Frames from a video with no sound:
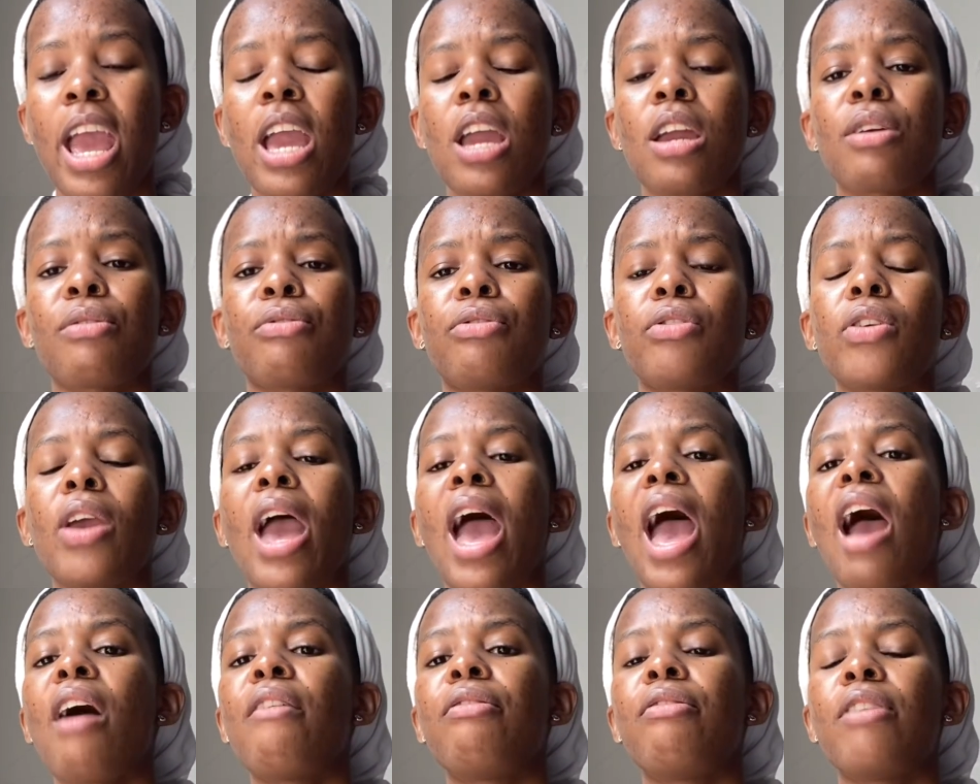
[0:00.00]
If you
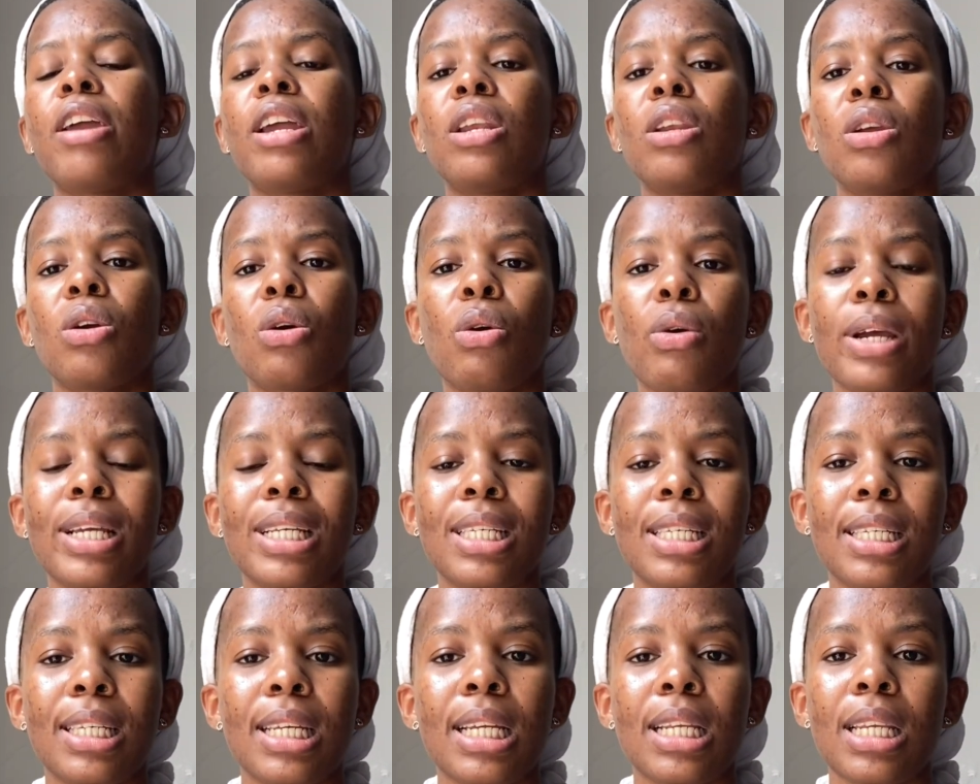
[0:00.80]
have any
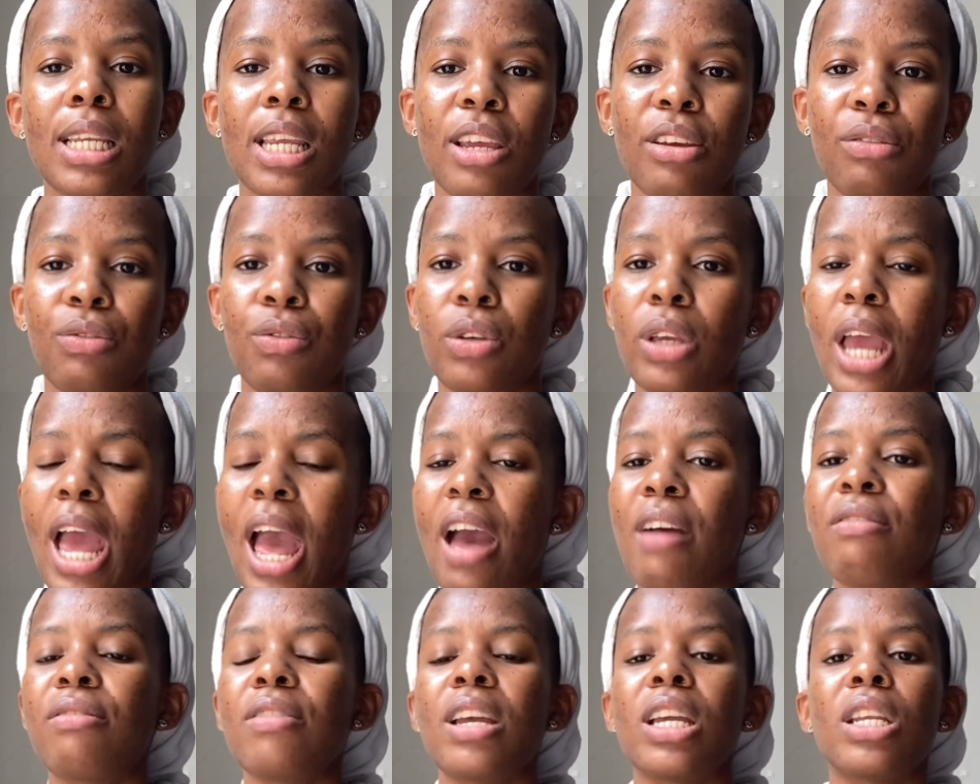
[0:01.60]
question, if you
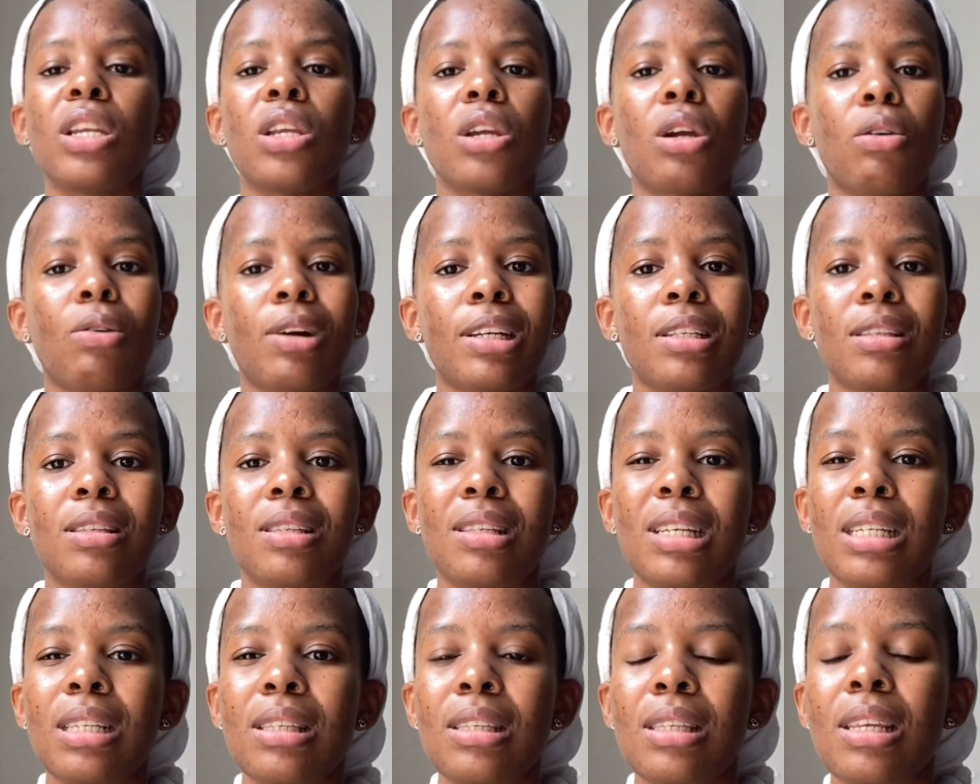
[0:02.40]
have any
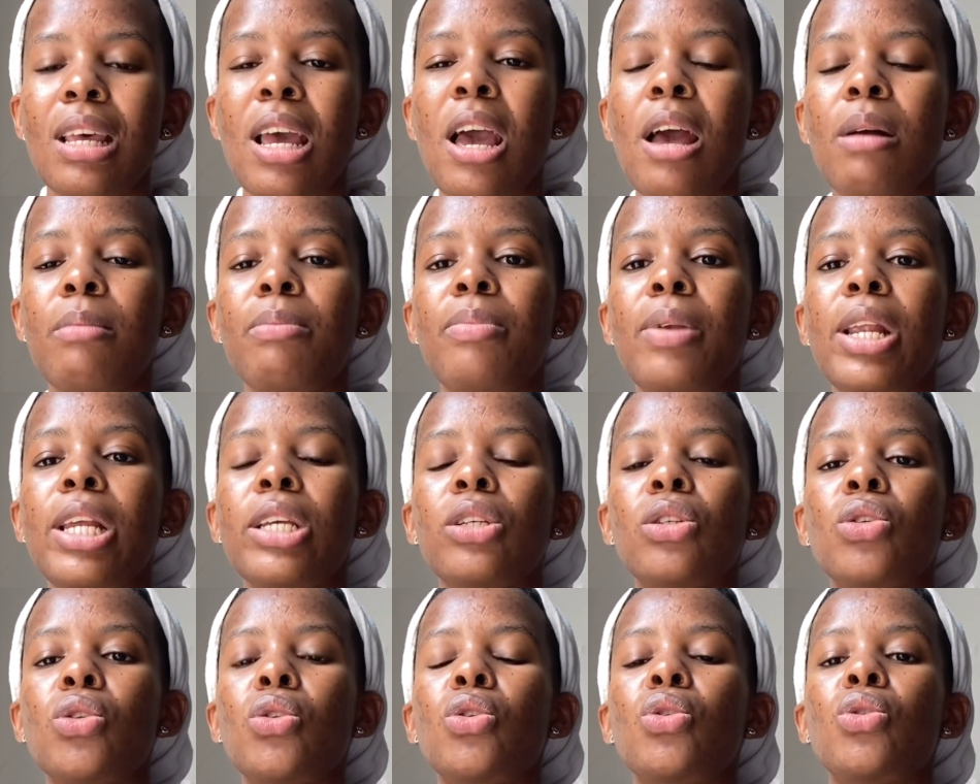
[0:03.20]
concerns,
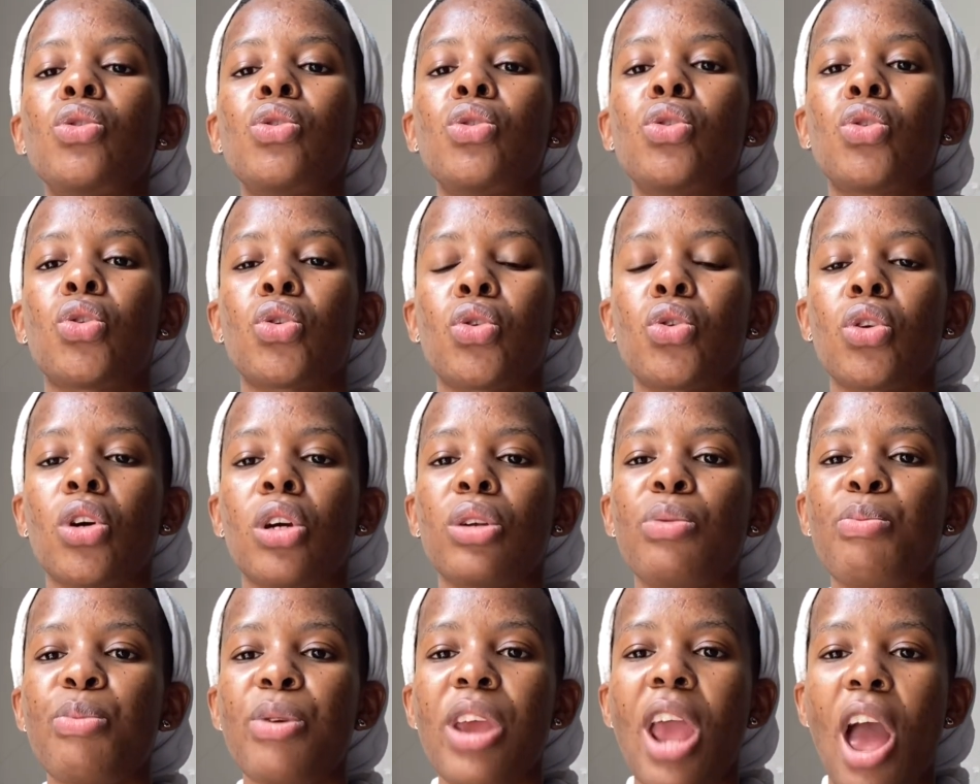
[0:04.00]
please do
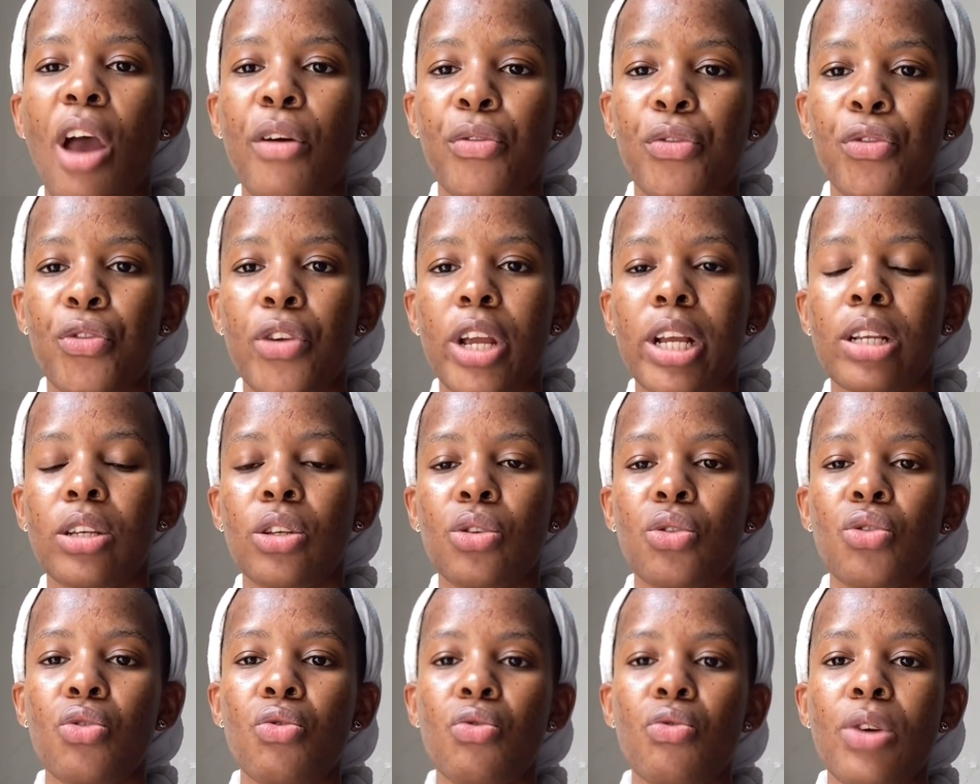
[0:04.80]
not be afraid
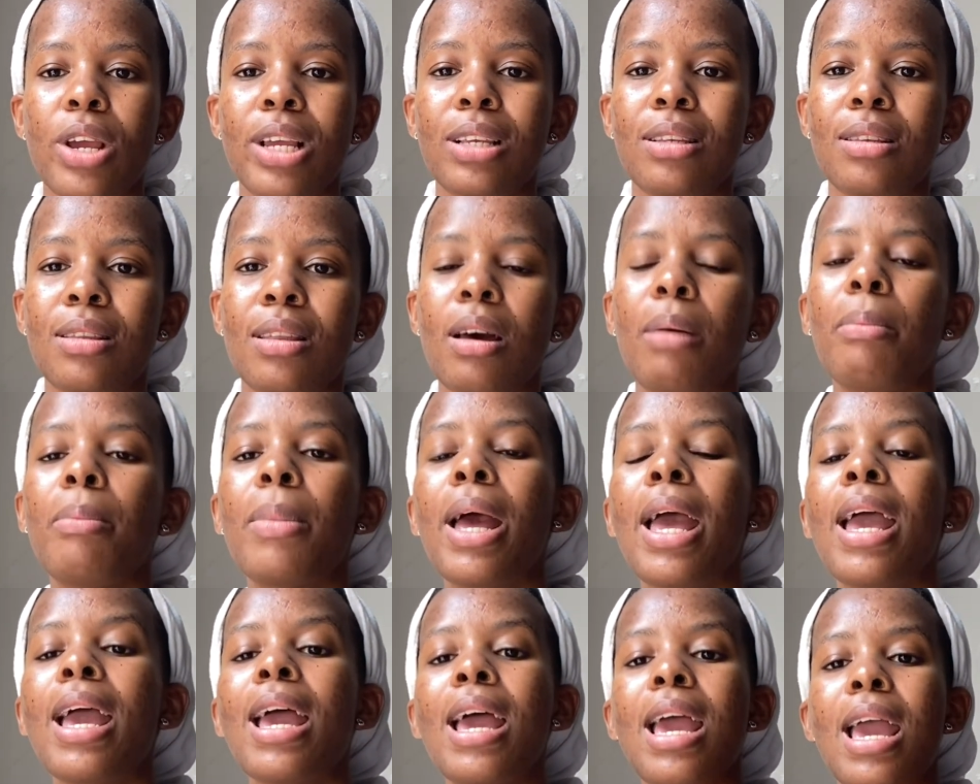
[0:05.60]
to raise them
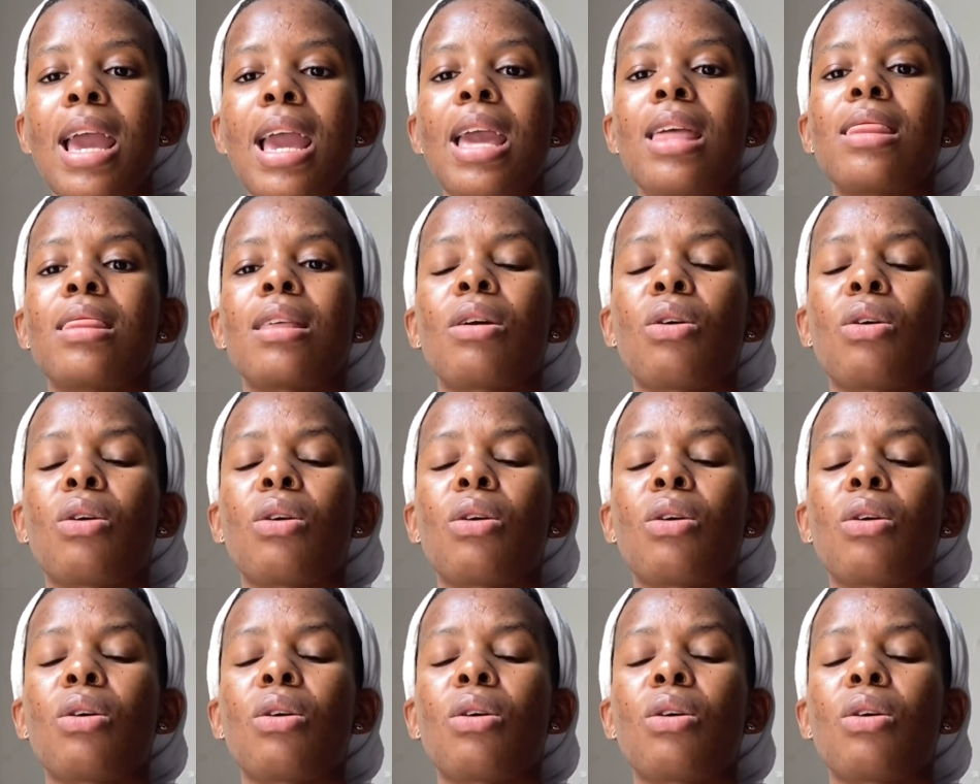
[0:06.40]
in the